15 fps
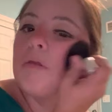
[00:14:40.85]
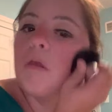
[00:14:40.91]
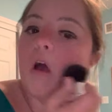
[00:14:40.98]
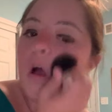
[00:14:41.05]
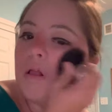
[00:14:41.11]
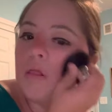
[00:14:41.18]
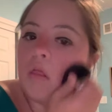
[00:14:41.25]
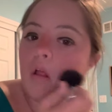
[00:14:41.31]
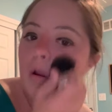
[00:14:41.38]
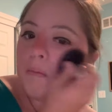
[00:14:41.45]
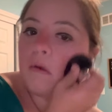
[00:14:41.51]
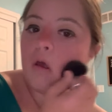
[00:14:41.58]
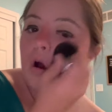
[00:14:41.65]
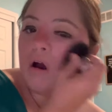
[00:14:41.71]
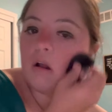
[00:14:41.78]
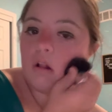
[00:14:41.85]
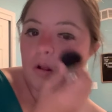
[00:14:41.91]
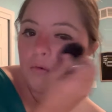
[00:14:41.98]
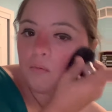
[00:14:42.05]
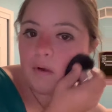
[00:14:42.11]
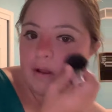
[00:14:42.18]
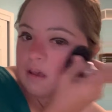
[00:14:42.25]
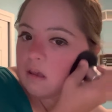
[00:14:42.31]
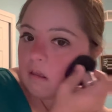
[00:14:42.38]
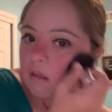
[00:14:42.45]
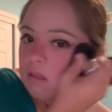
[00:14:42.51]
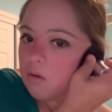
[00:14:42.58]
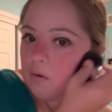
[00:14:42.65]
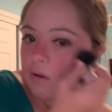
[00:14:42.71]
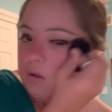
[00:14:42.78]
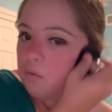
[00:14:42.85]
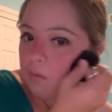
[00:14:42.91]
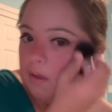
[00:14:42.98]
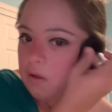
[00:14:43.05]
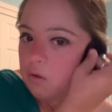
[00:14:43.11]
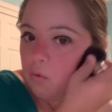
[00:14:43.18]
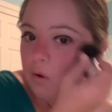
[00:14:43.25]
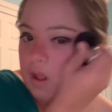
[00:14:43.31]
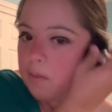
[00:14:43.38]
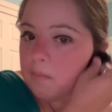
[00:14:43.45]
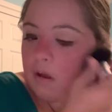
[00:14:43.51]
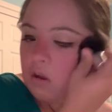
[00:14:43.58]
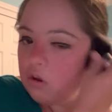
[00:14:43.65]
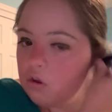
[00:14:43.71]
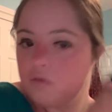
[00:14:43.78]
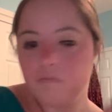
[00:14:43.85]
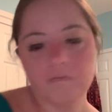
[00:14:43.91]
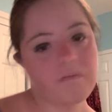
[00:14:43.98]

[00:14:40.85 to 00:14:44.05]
a little bit on already, so I don't really do as much.